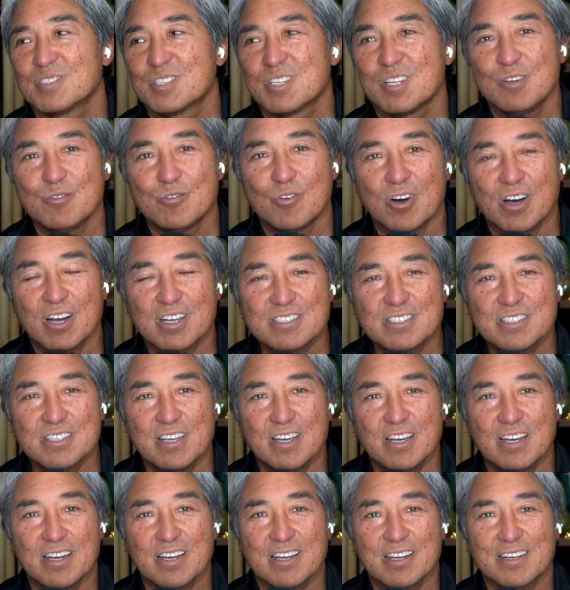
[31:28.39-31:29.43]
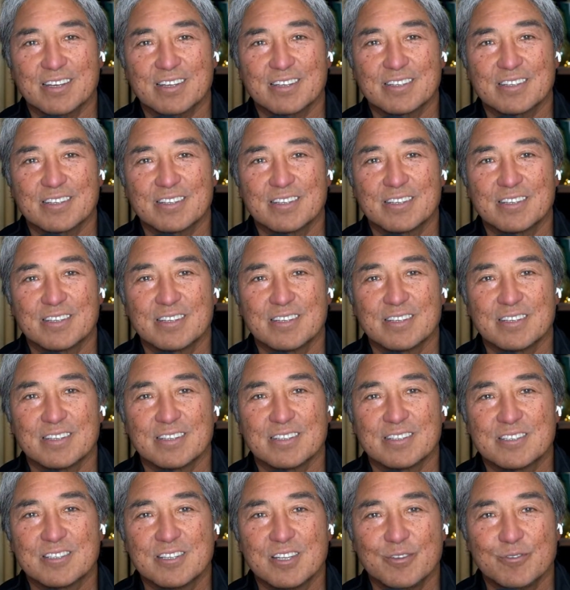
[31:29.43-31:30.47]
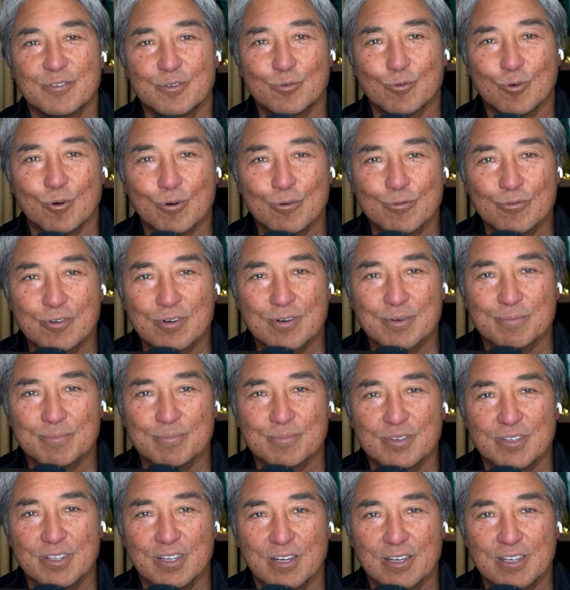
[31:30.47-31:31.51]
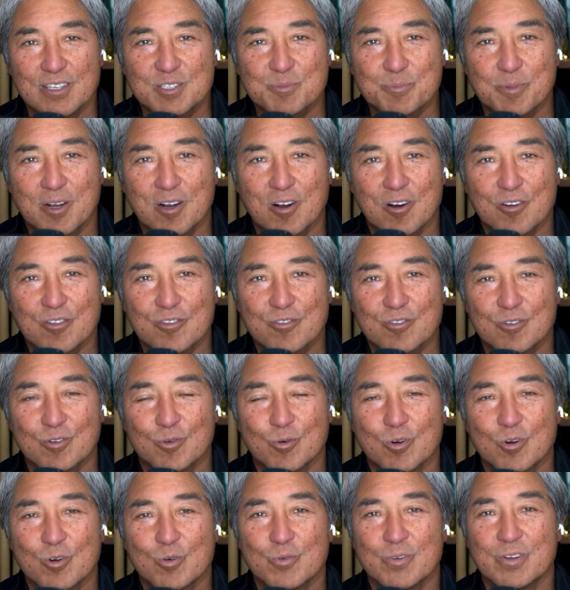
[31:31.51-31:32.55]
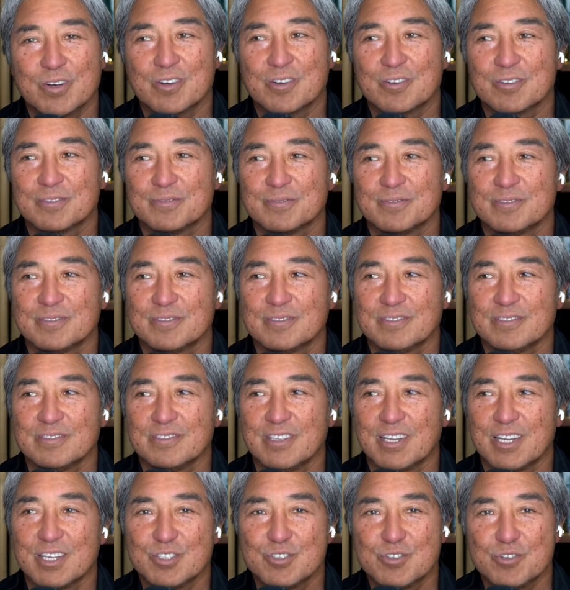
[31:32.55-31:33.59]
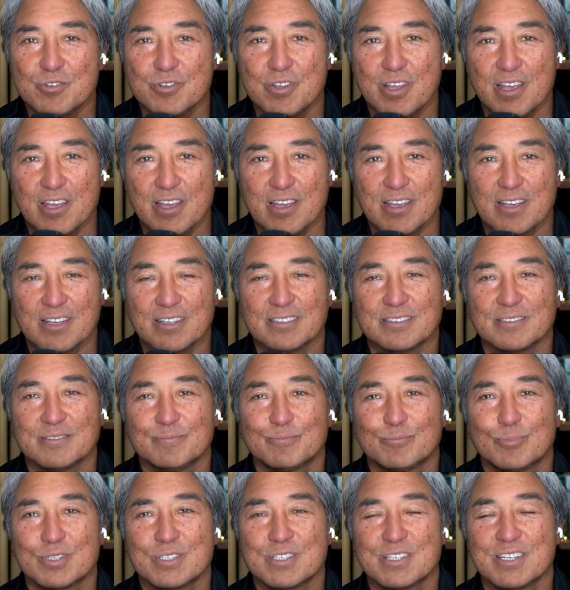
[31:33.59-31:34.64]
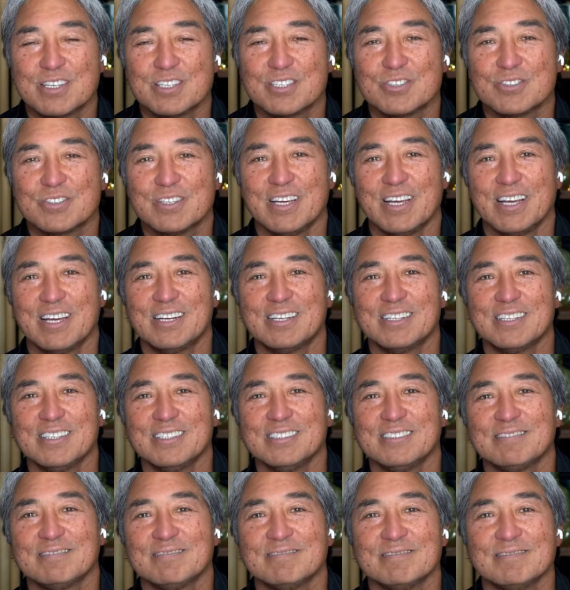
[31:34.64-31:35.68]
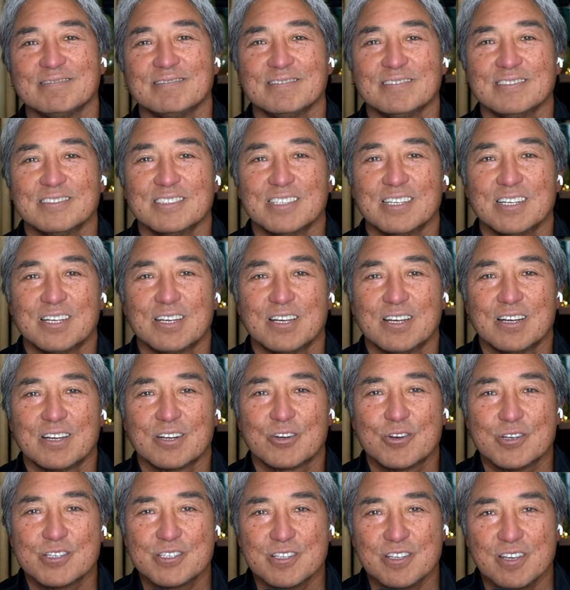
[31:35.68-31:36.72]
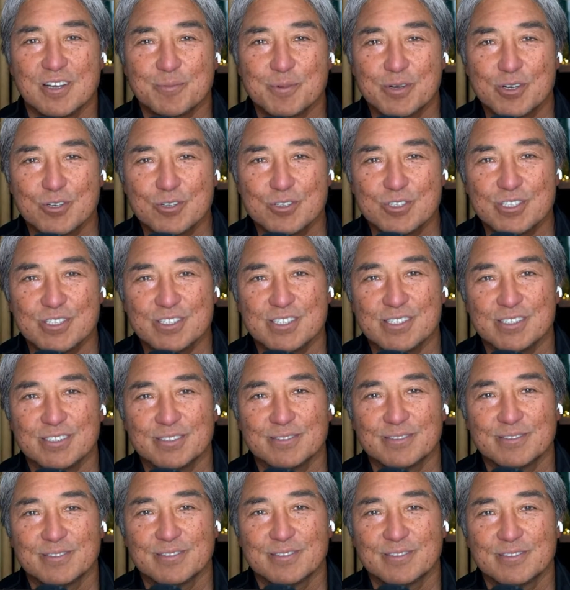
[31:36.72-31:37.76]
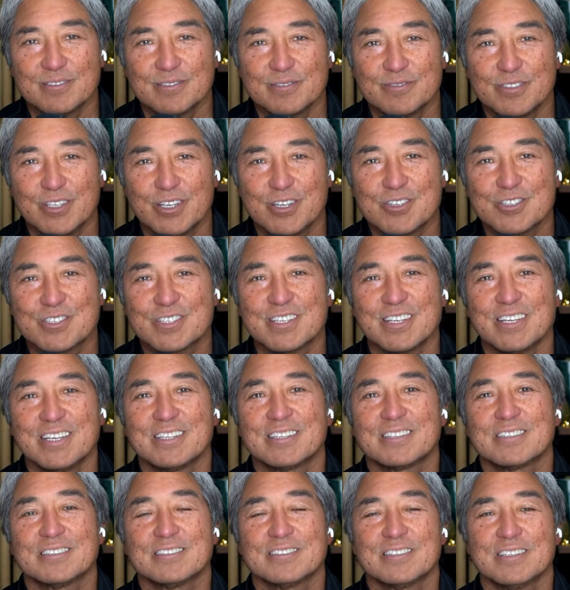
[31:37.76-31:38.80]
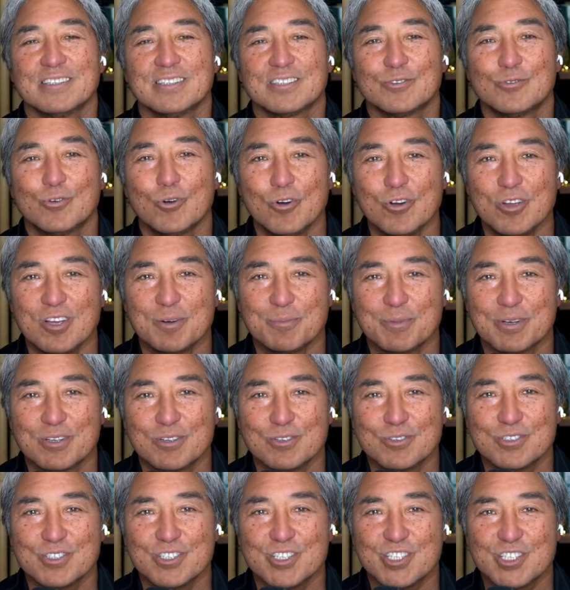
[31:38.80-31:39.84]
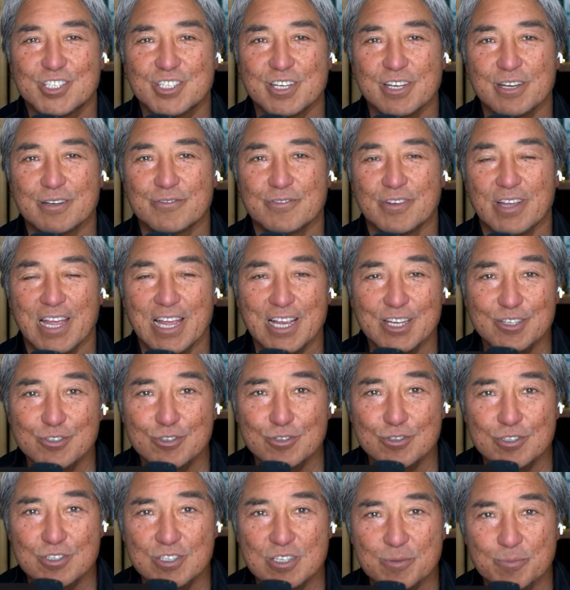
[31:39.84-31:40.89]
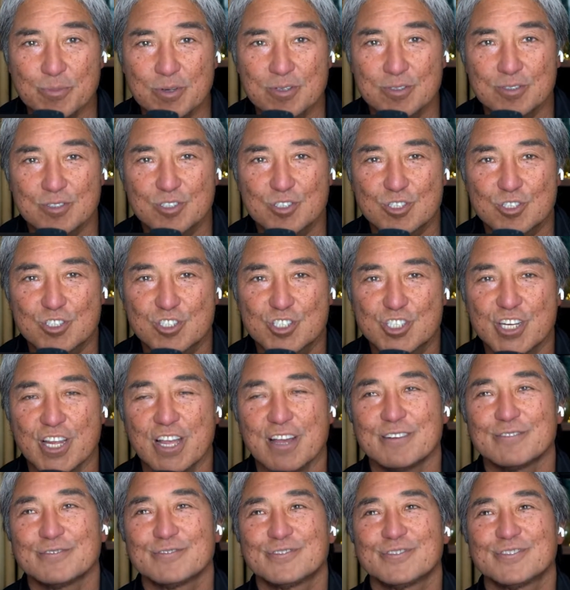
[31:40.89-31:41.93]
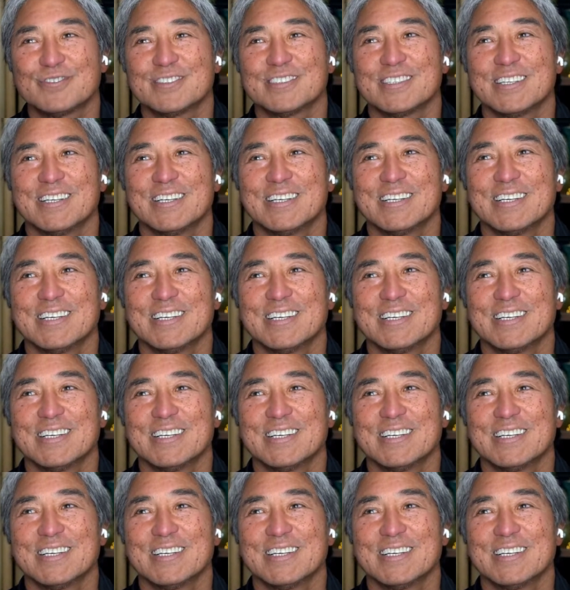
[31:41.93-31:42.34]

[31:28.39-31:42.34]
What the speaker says: Steve Wozniak, Stephen Wolfram, youngest MacArthur Award winner, Andrew Yang, presidential candidate, Christy Yamaguchi, figure skater, Roy Yamaguchi, chef, Andrew Zimmern, chef,